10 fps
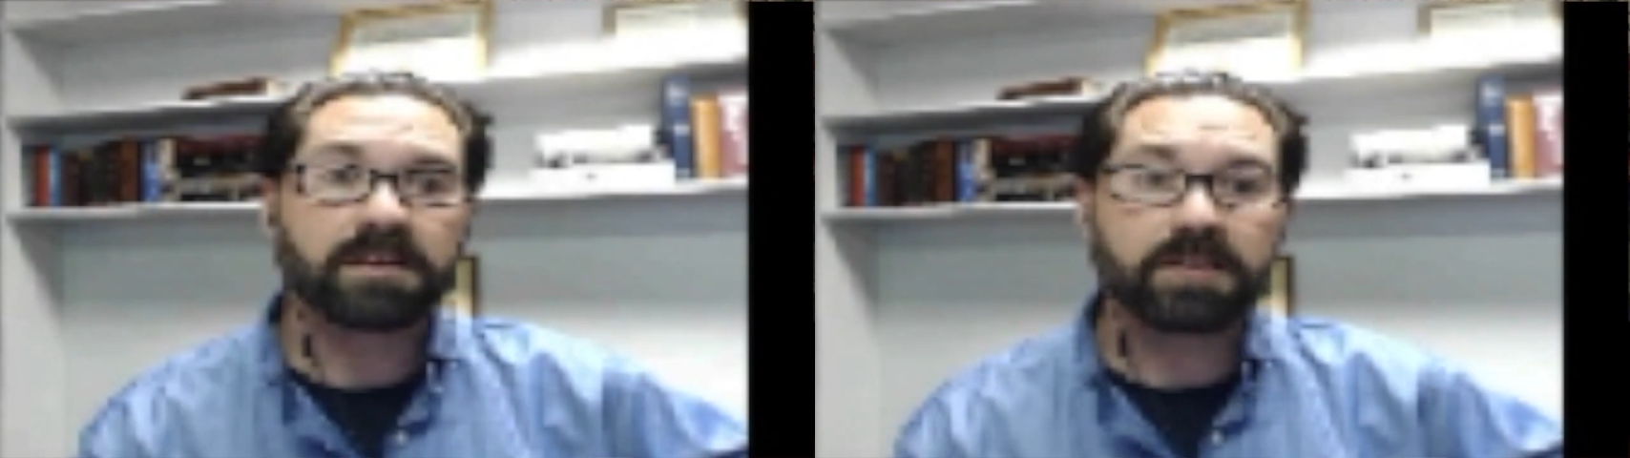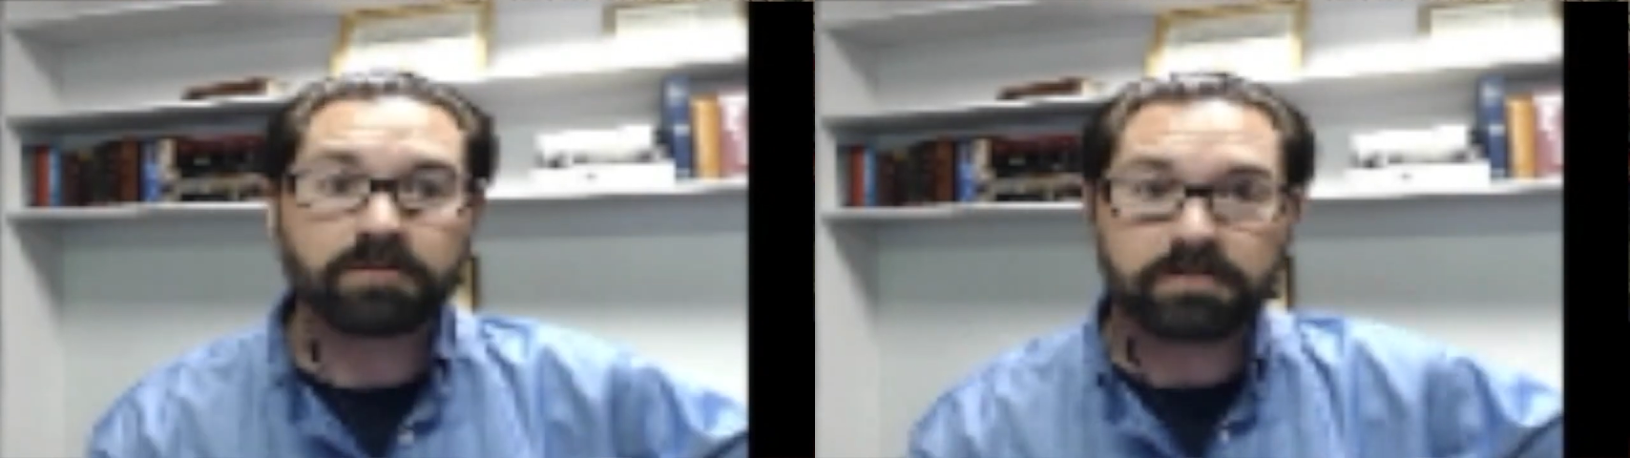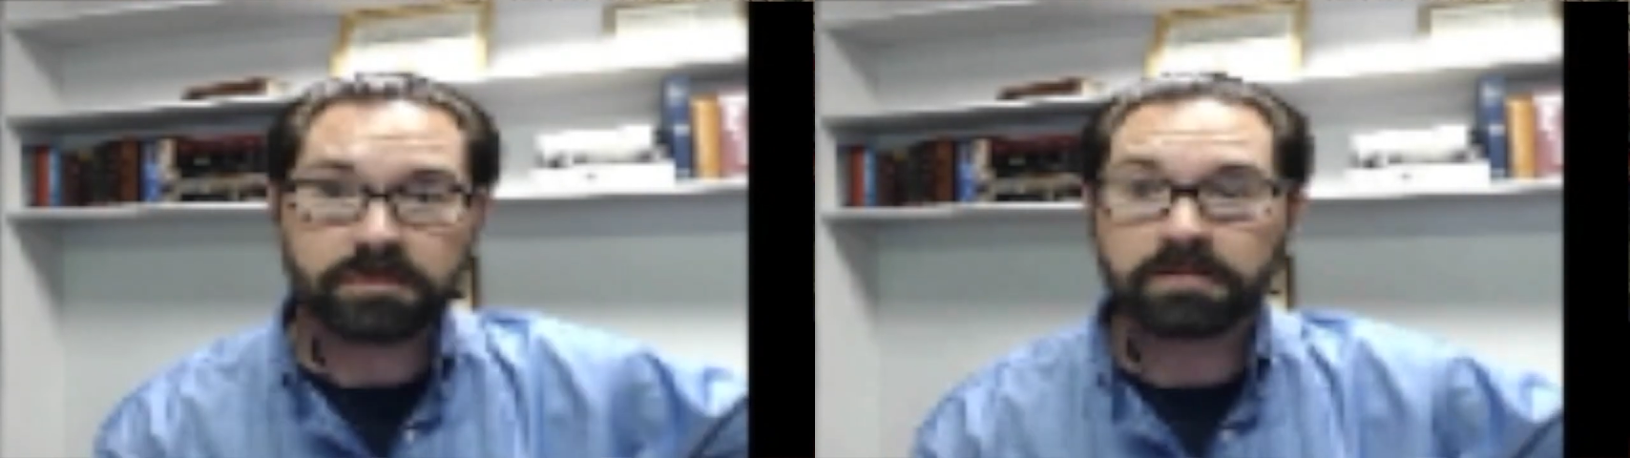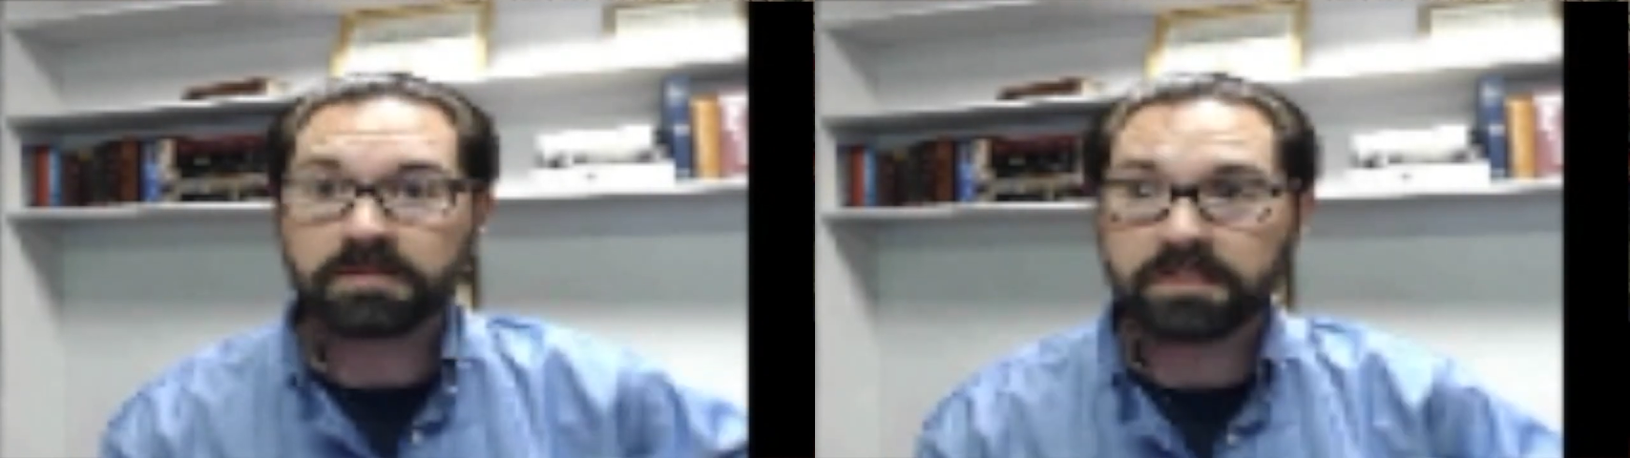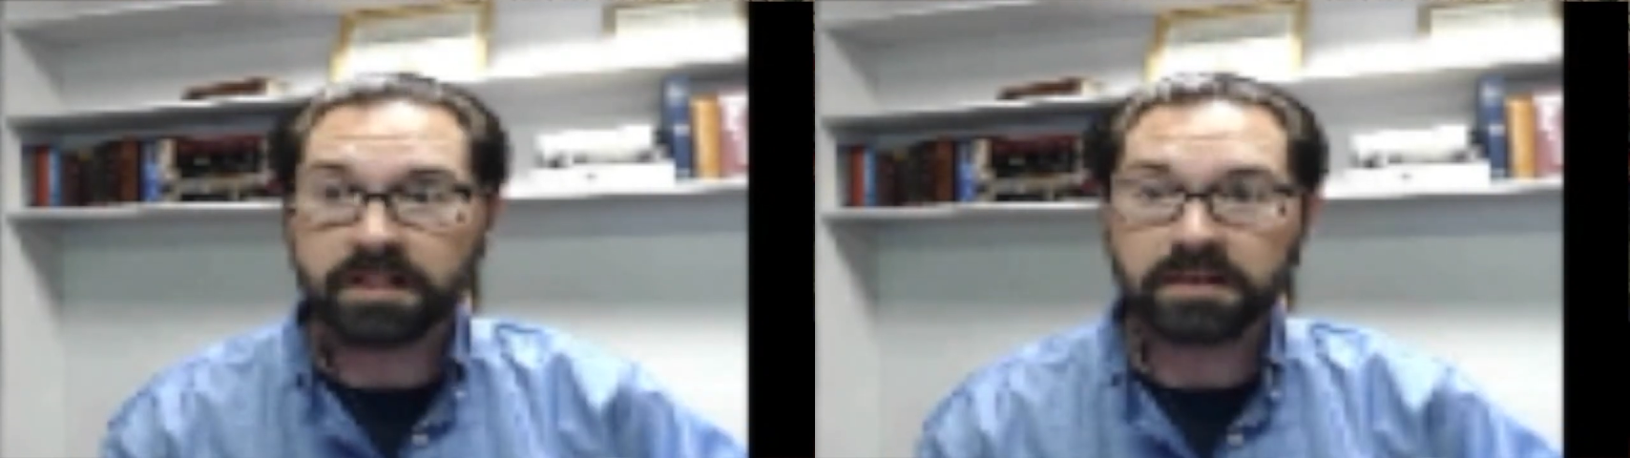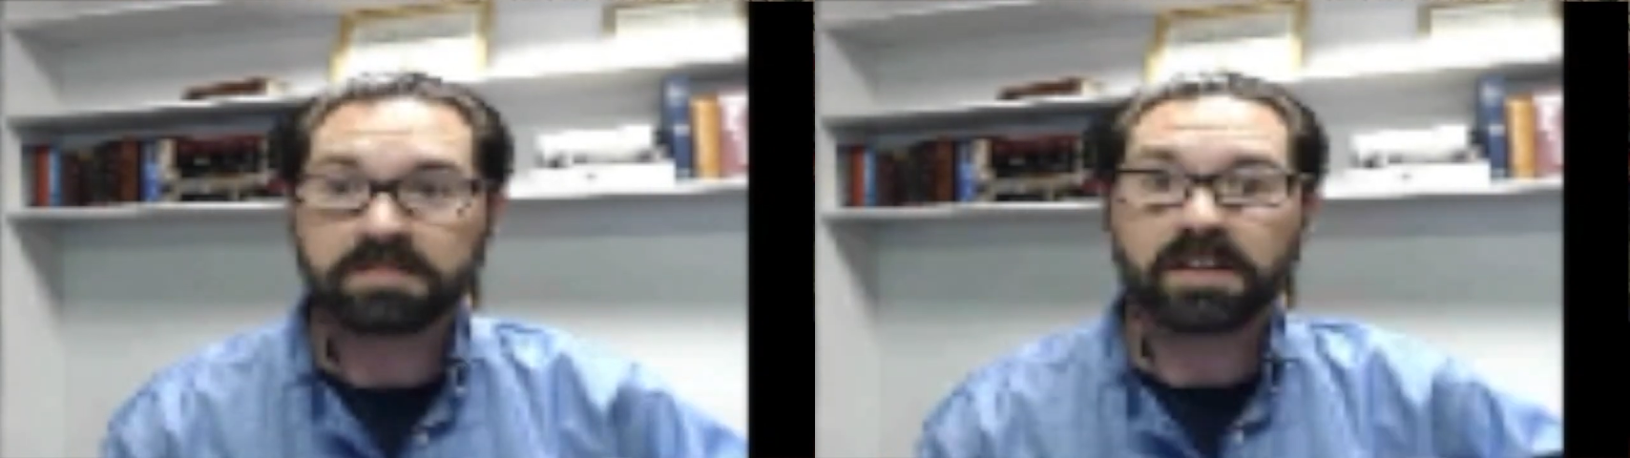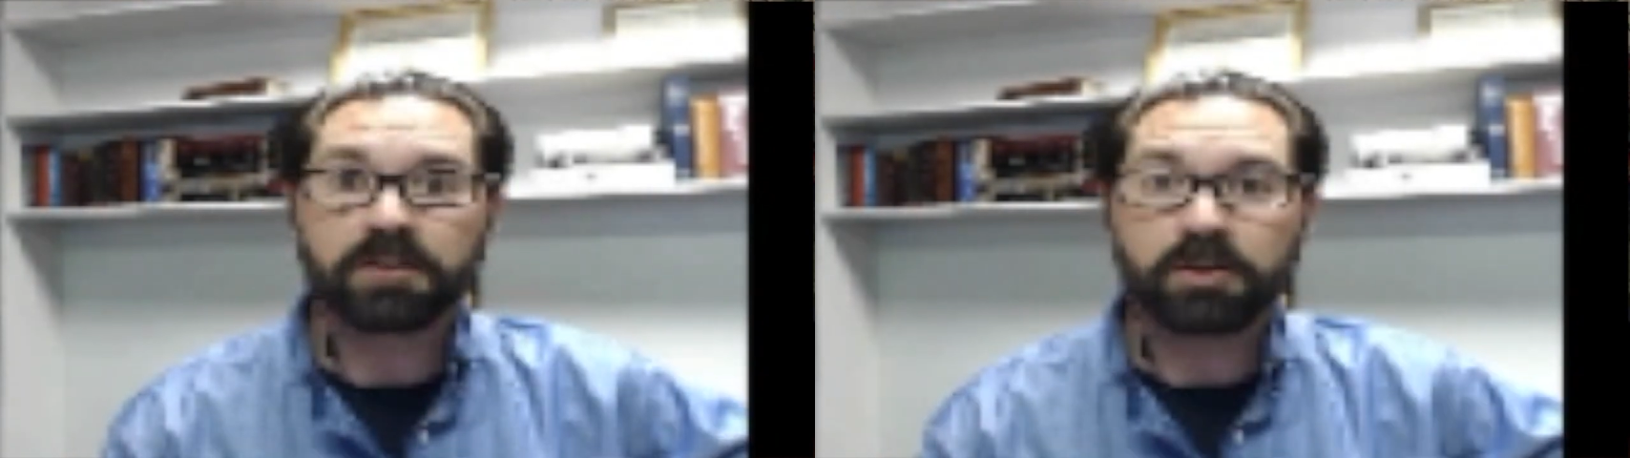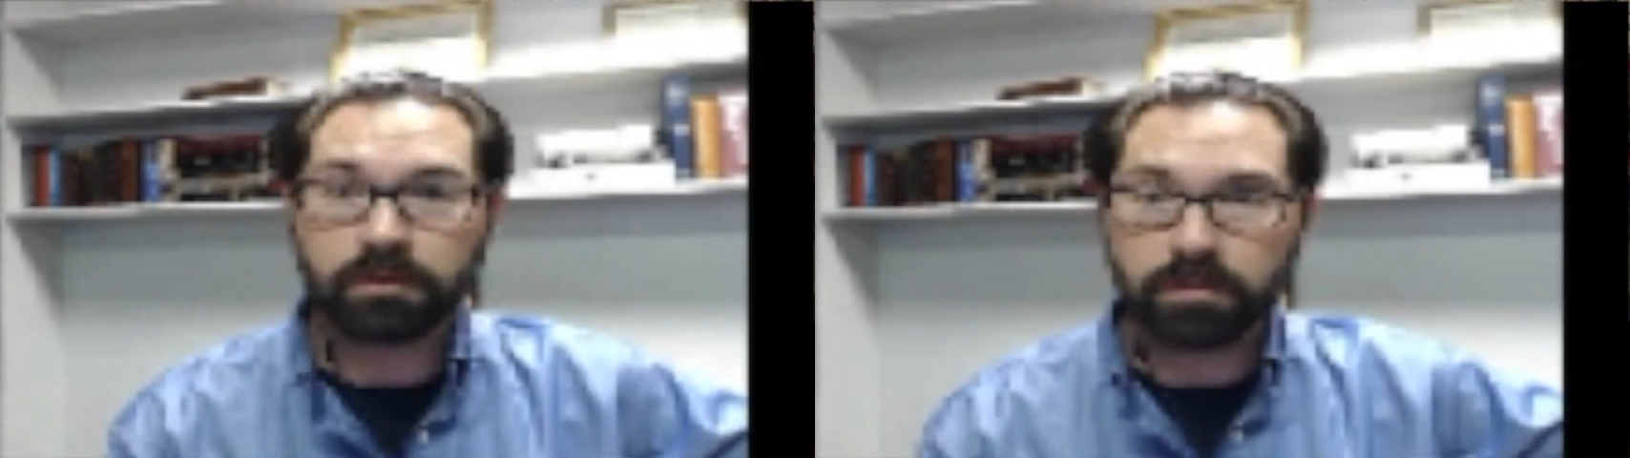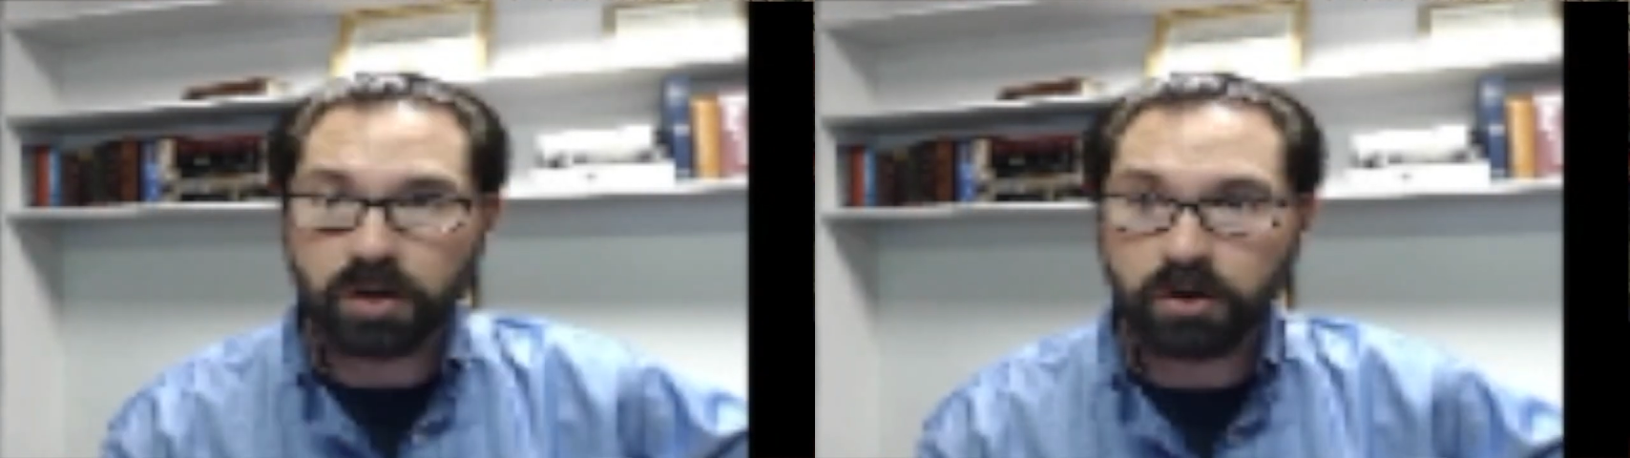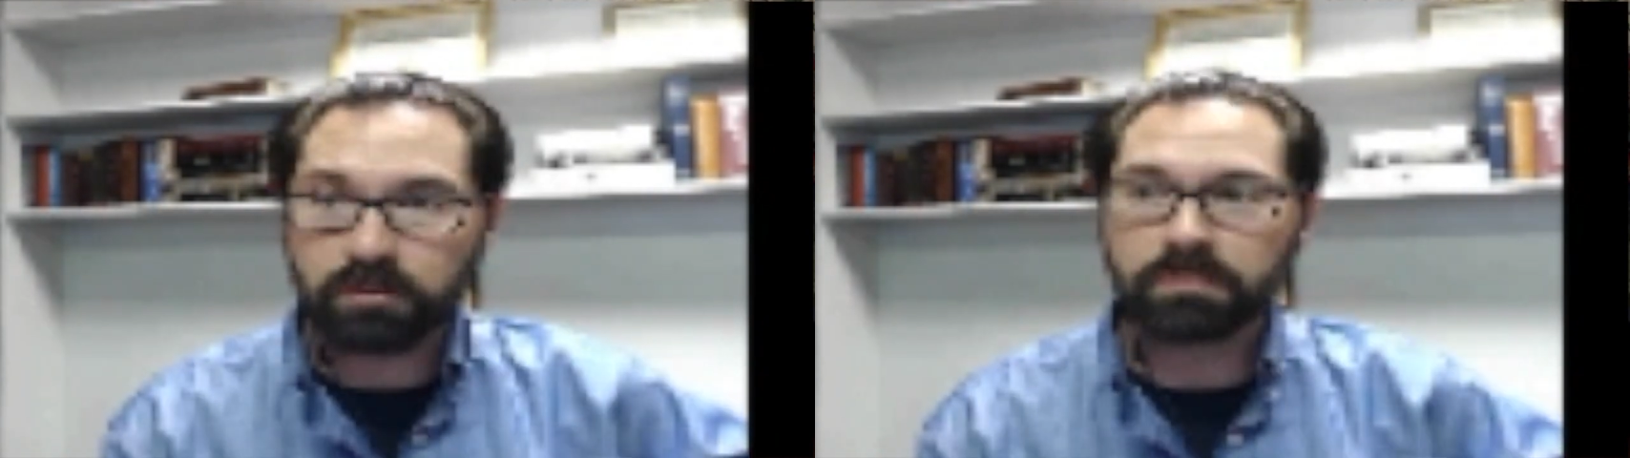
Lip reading: when they hear certain things and